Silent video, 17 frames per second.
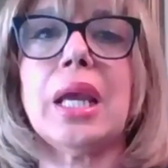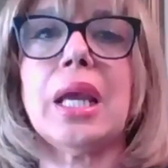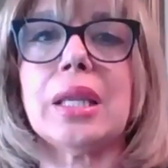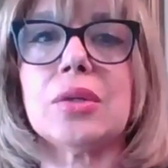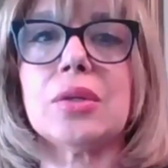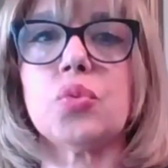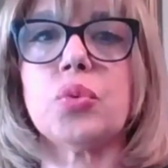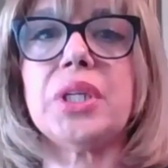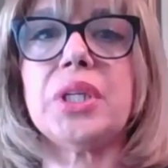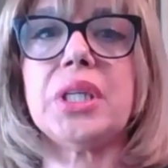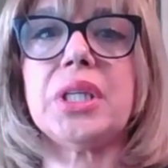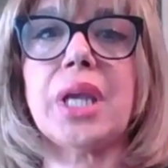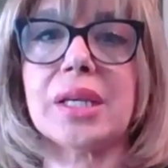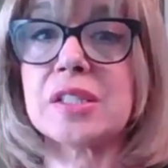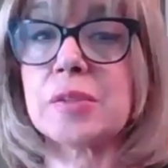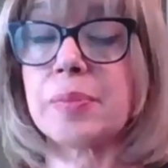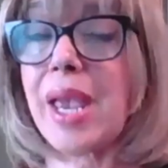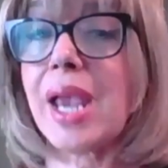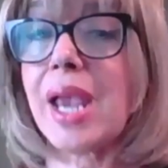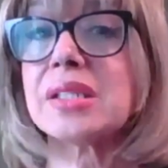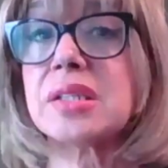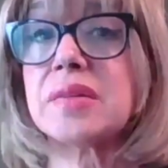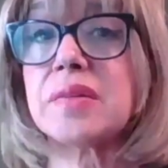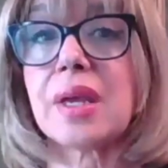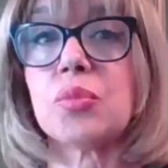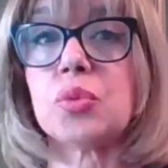and we expect
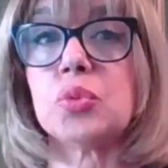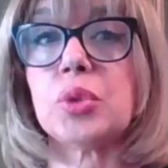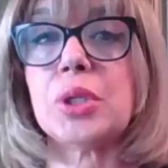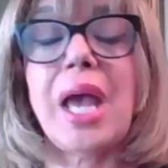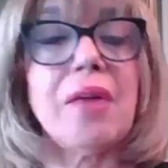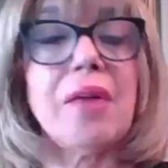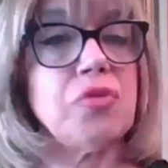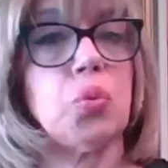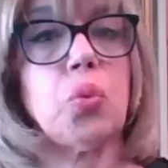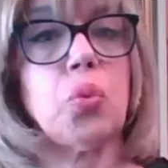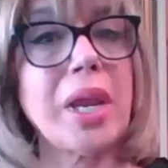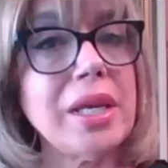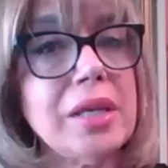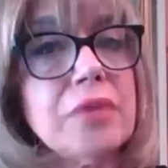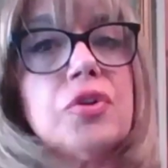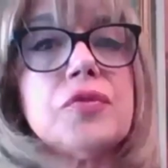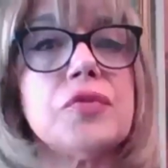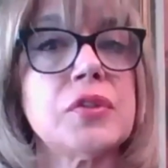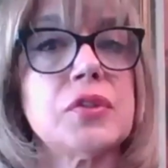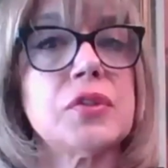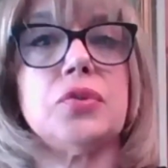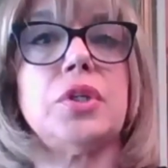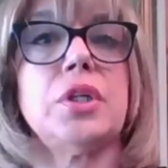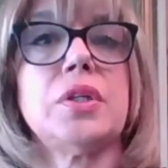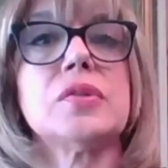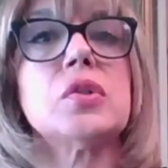that we will have a wave of
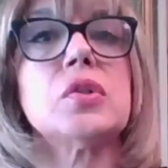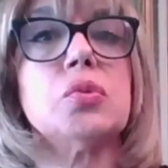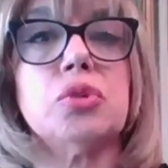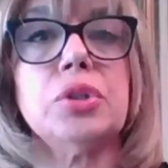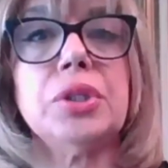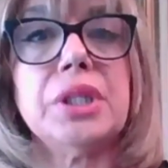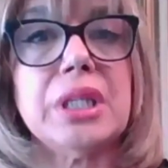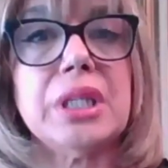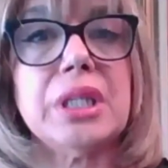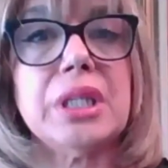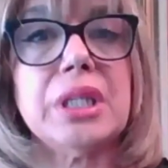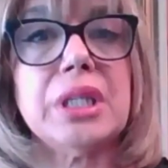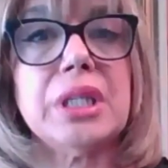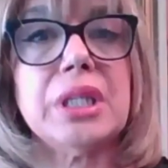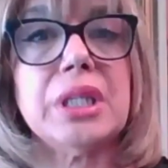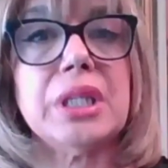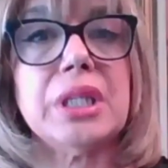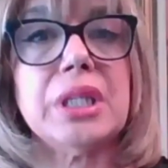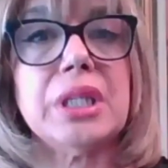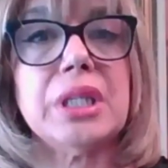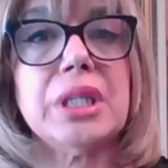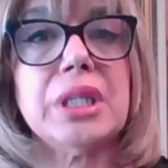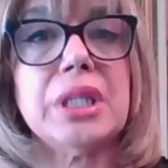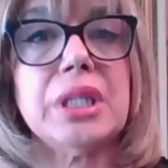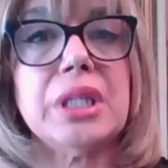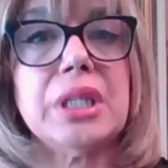students who need those services
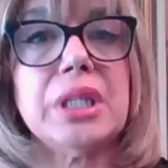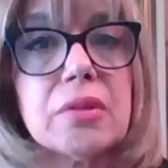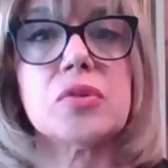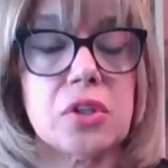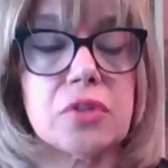services.